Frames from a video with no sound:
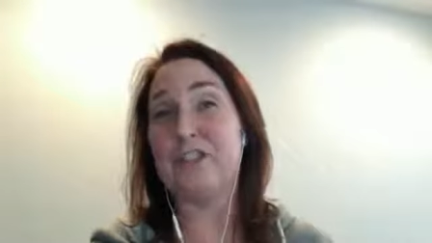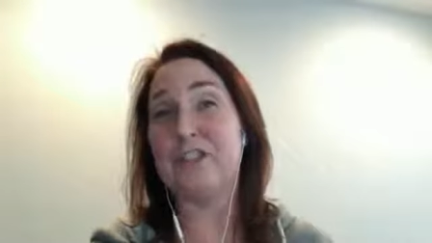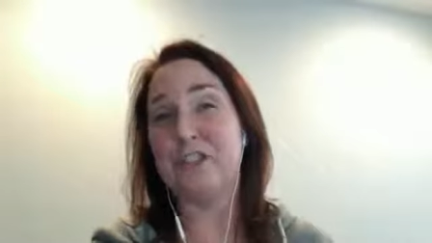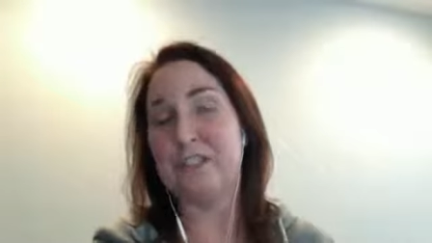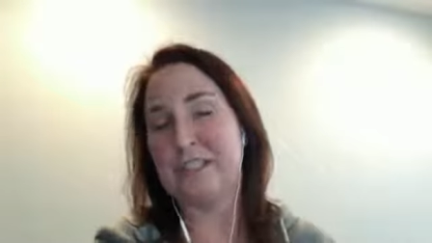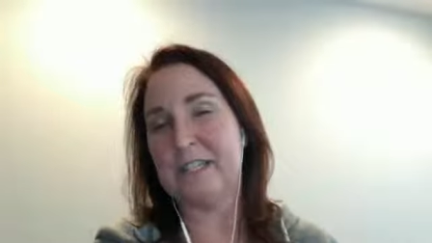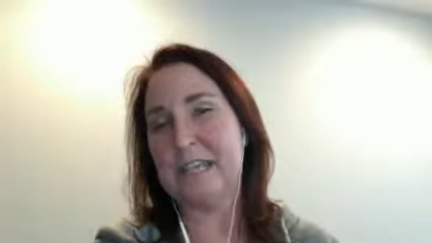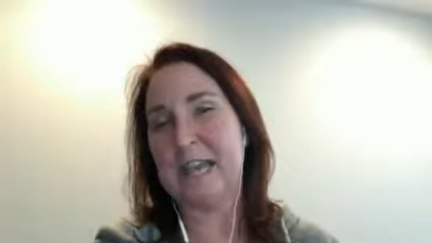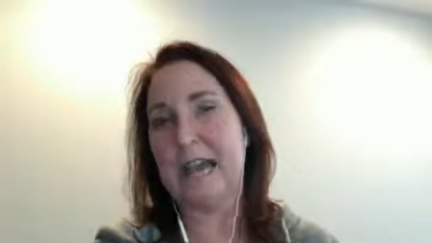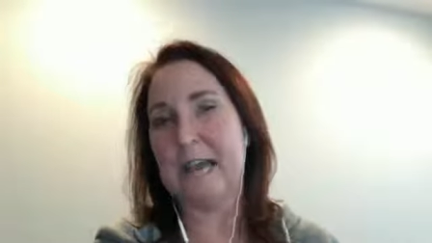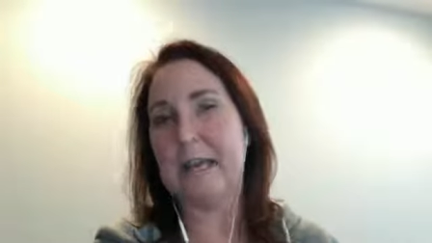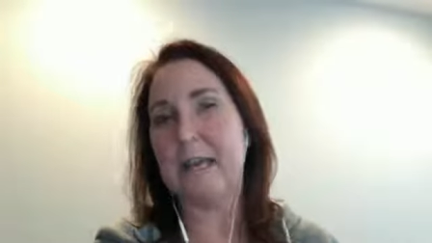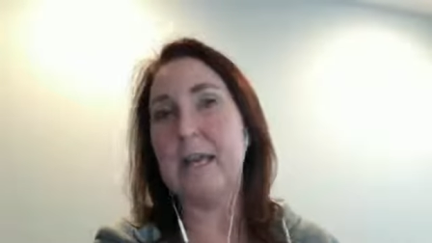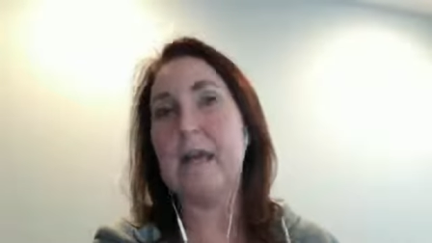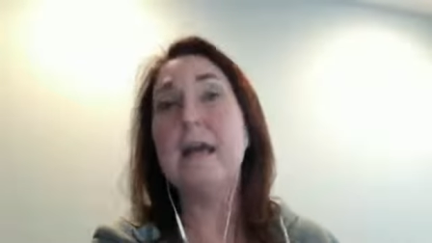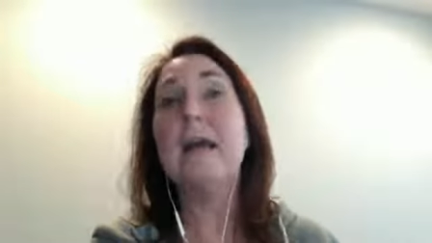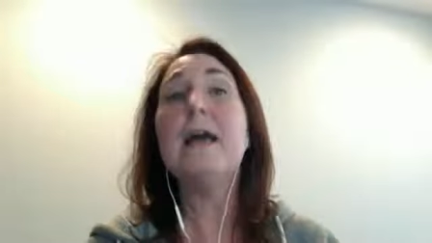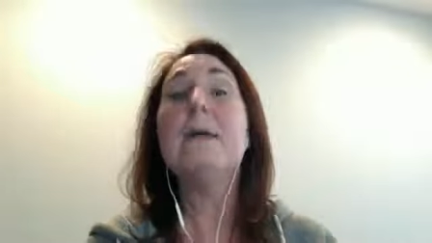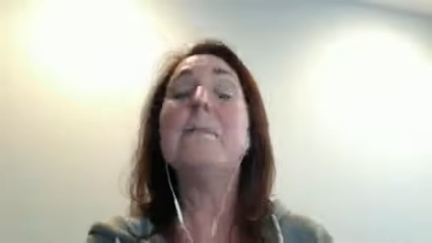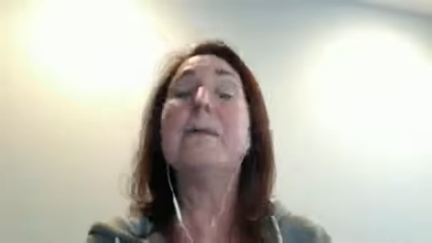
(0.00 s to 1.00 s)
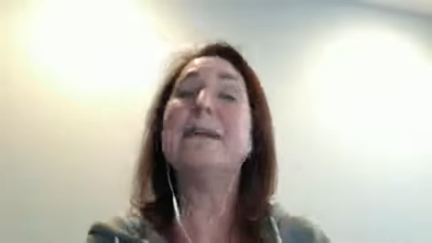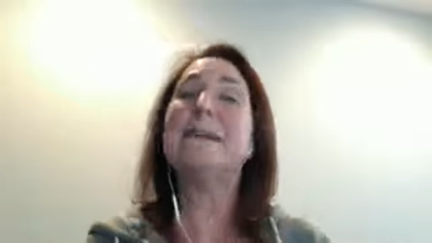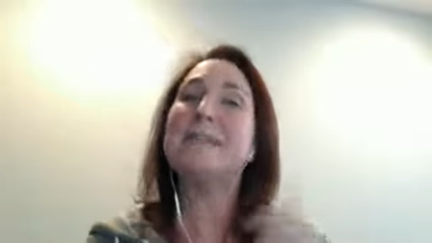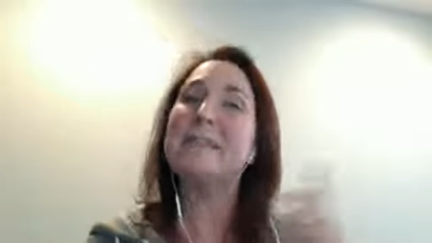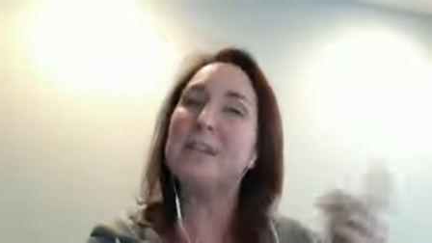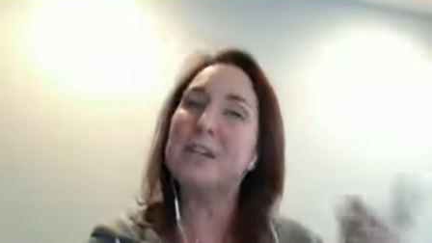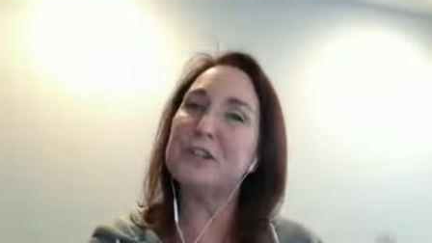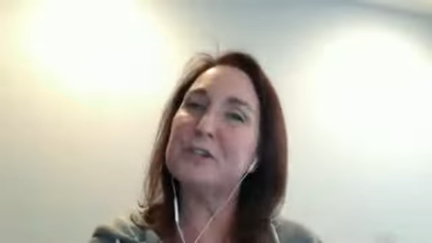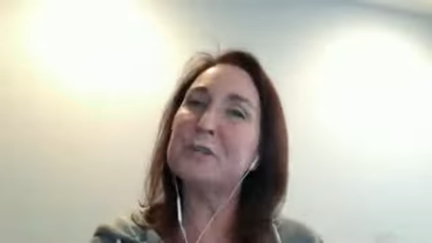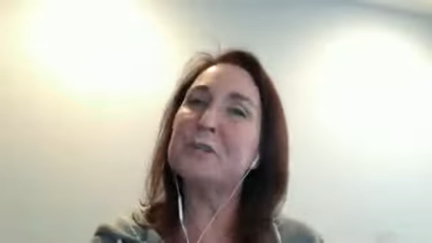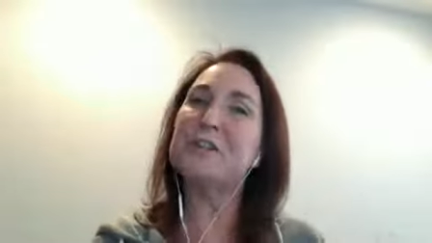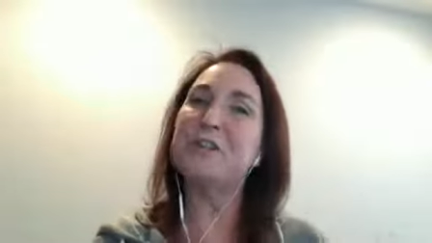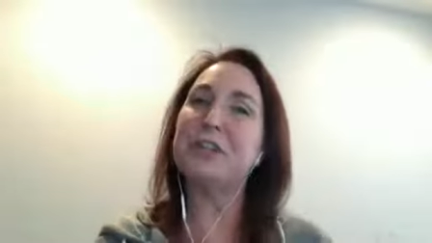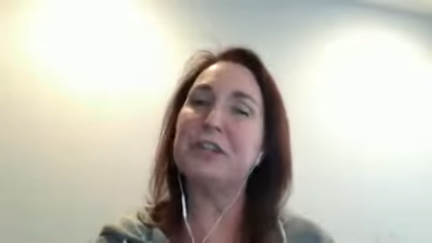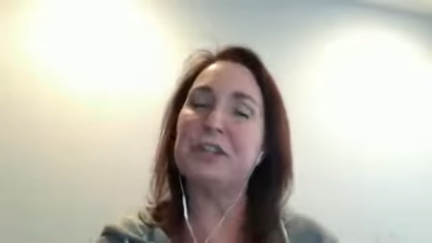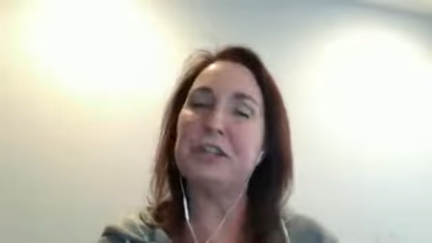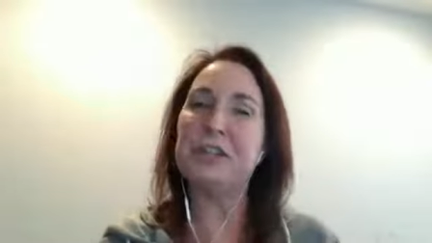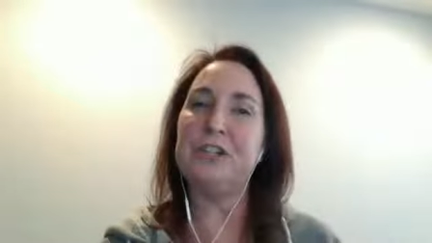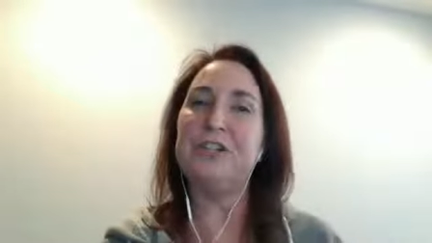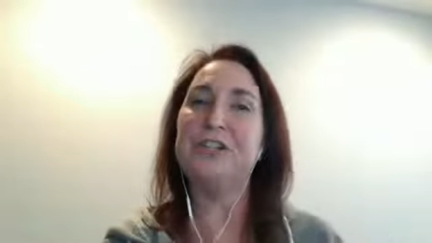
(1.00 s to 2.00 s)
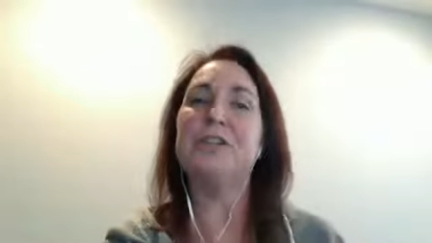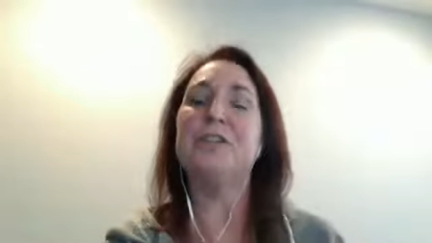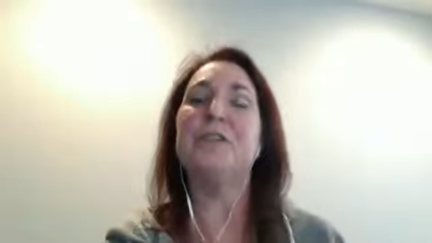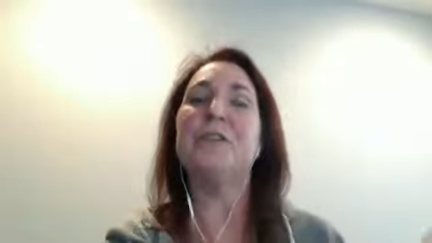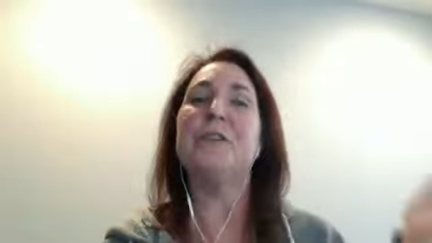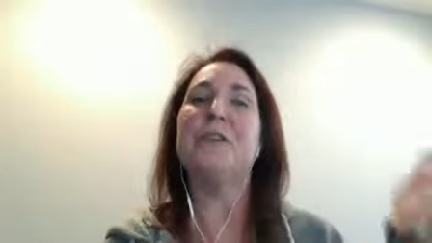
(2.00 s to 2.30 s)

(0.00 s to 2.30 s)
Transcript: just yet because here's what you're going to do.